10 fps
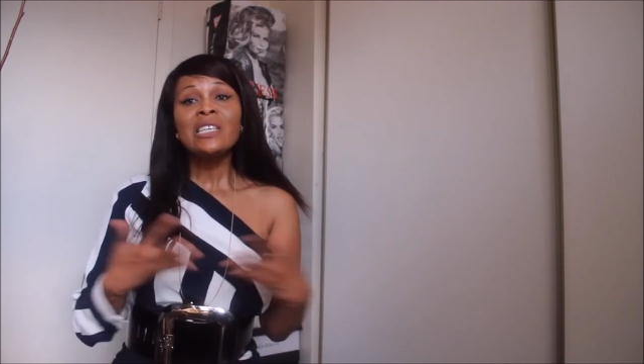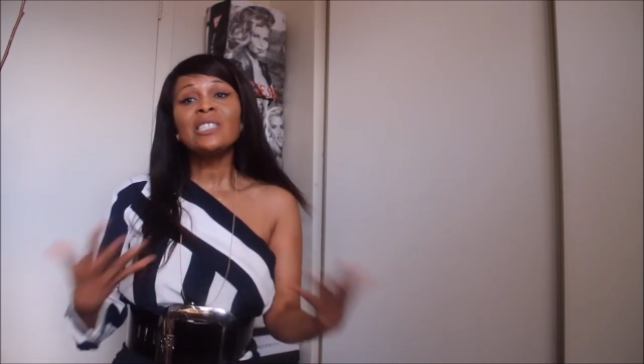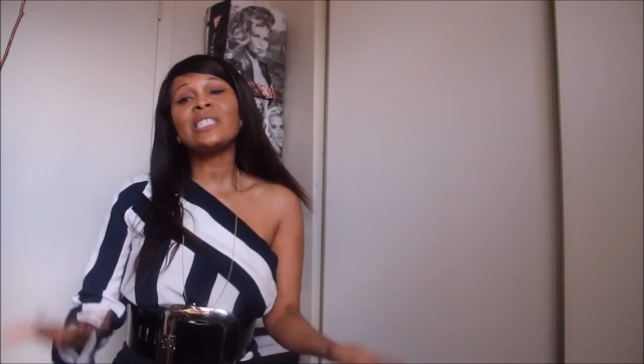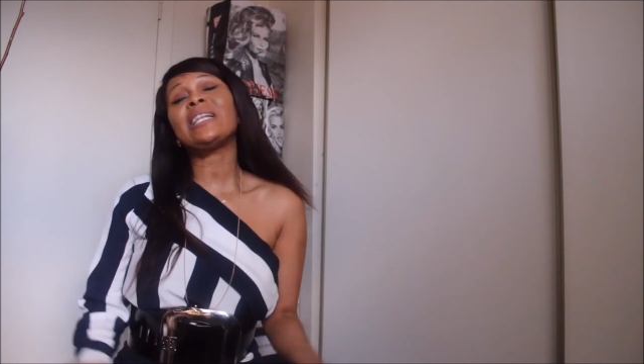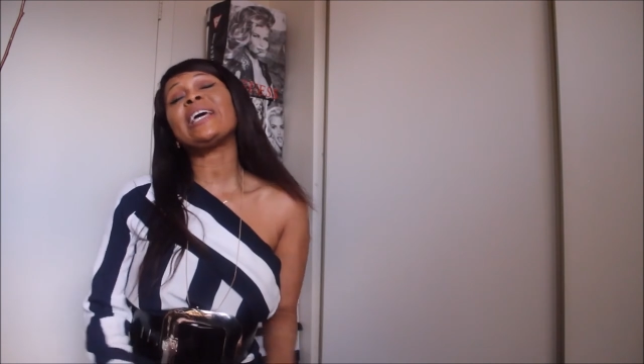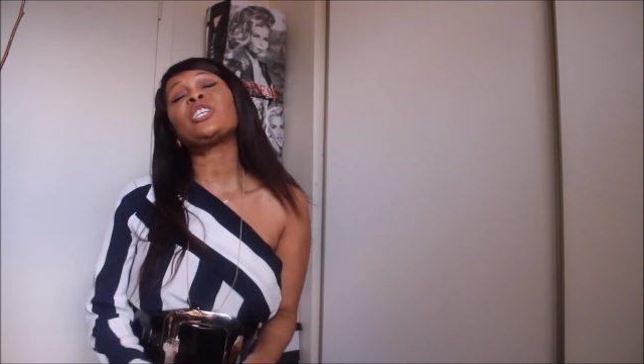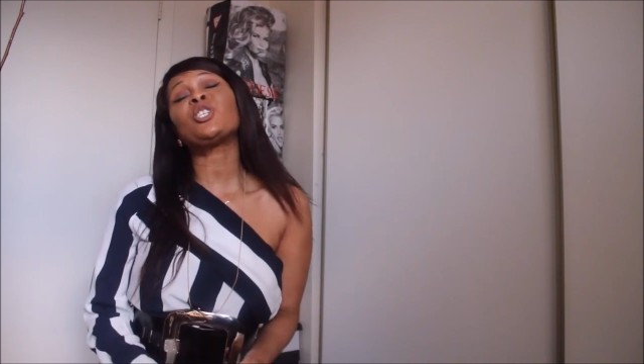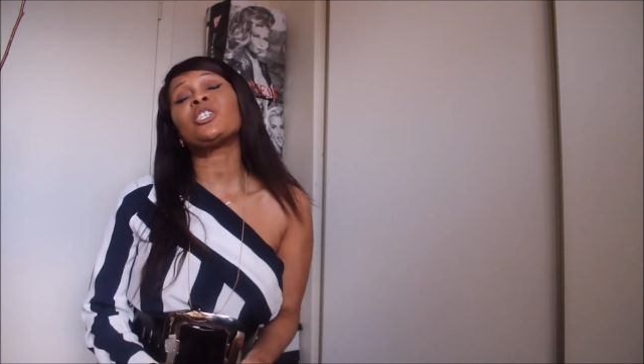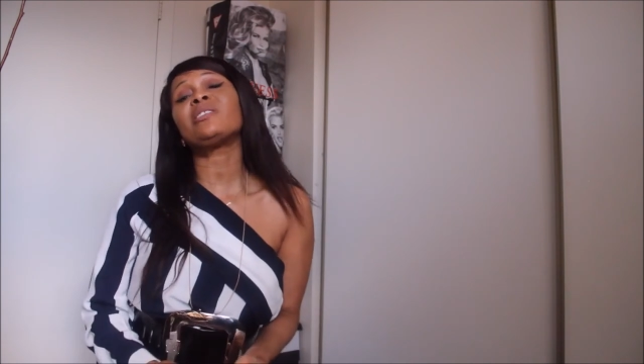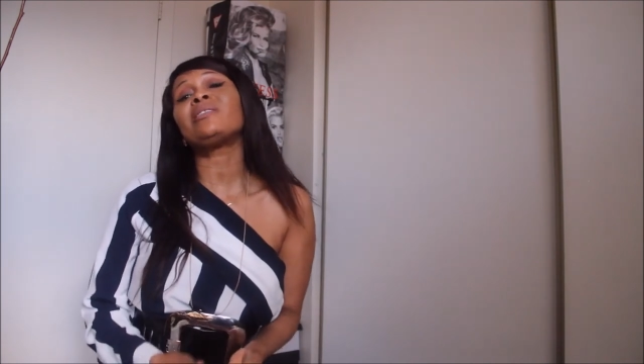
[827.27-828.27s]

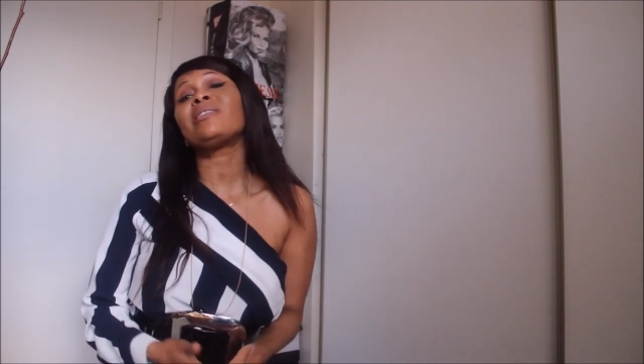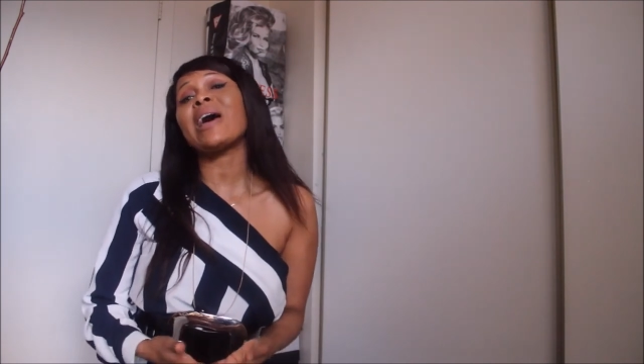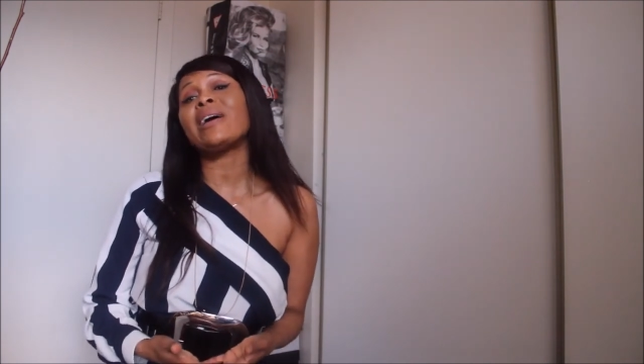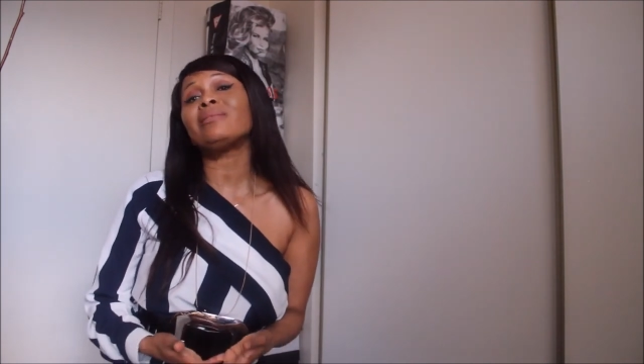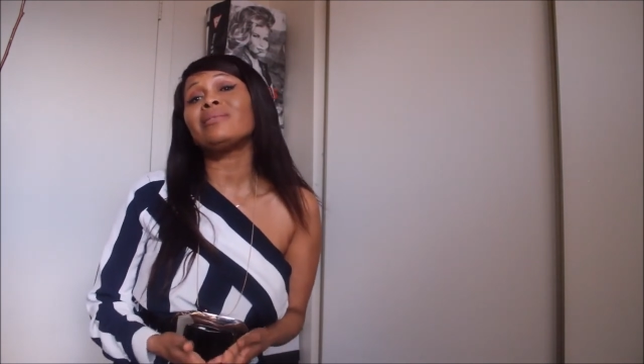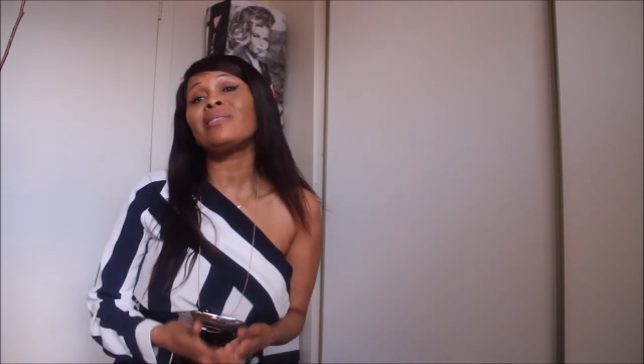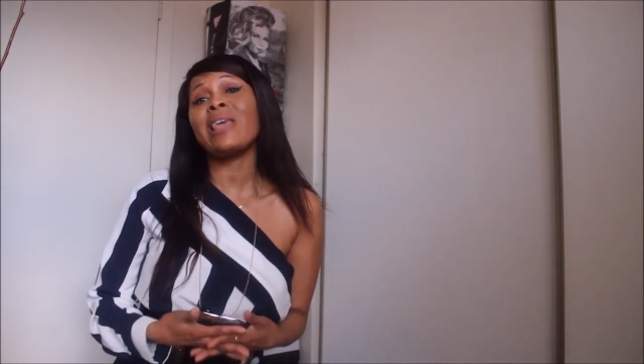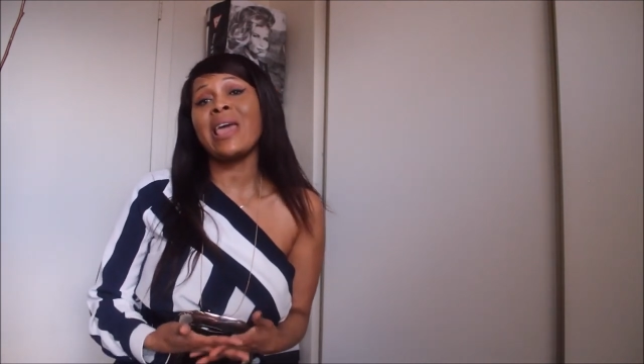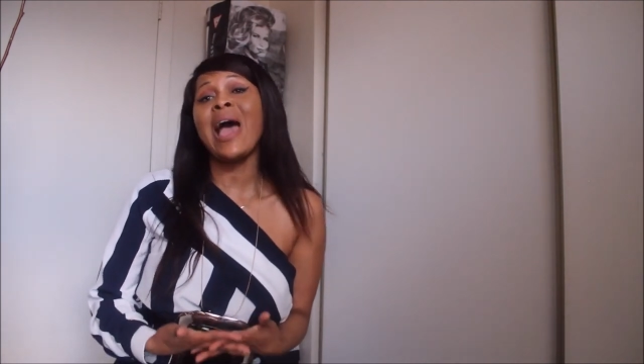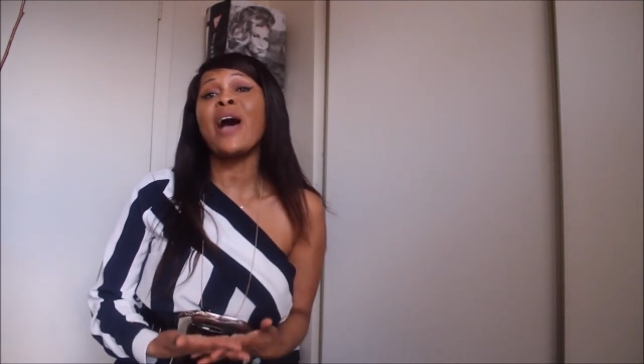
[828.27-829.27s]
selection that
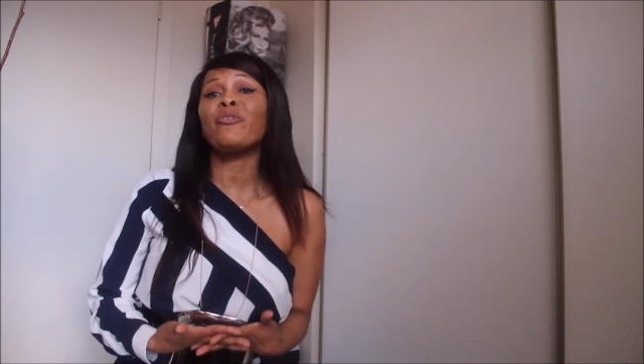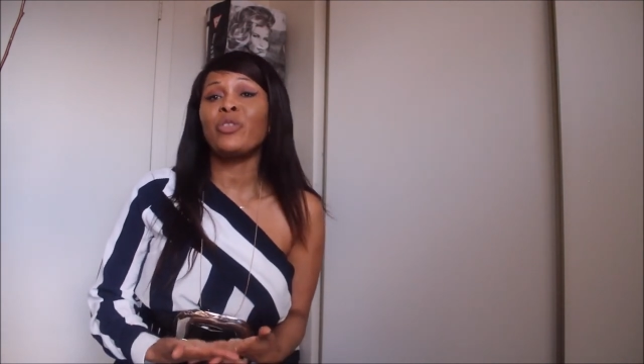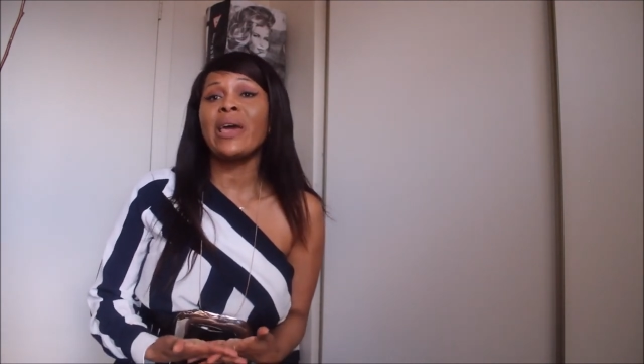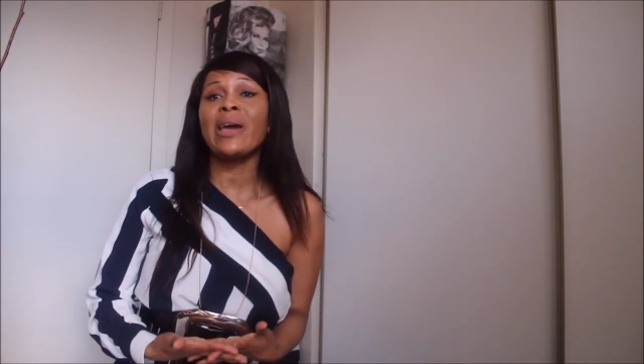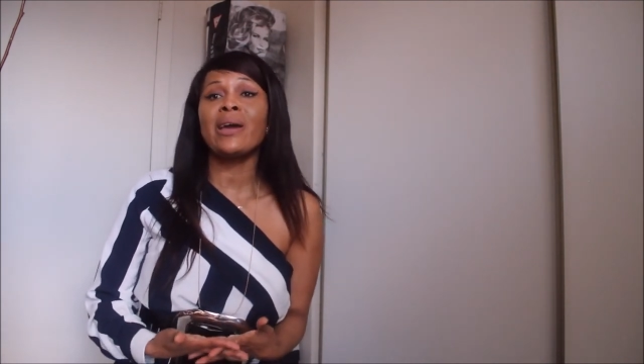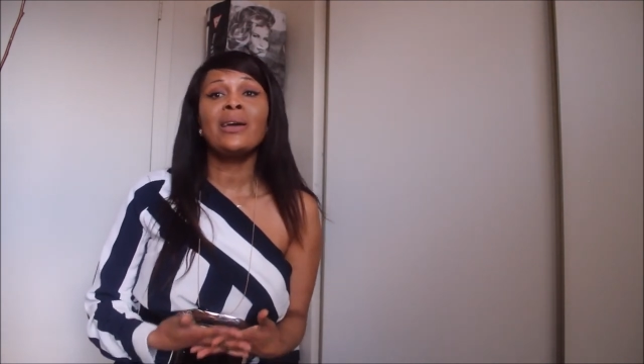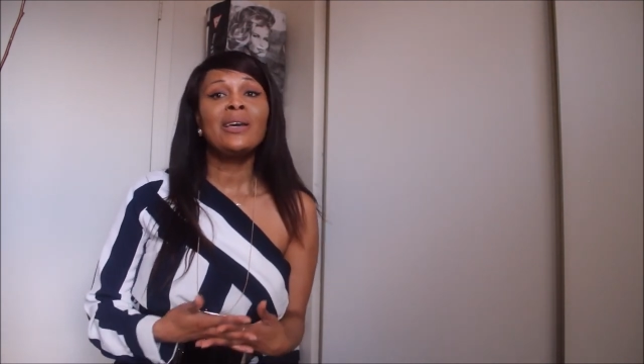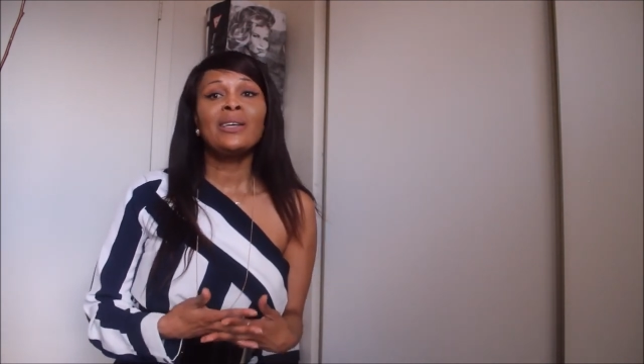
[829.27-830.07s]
they have there.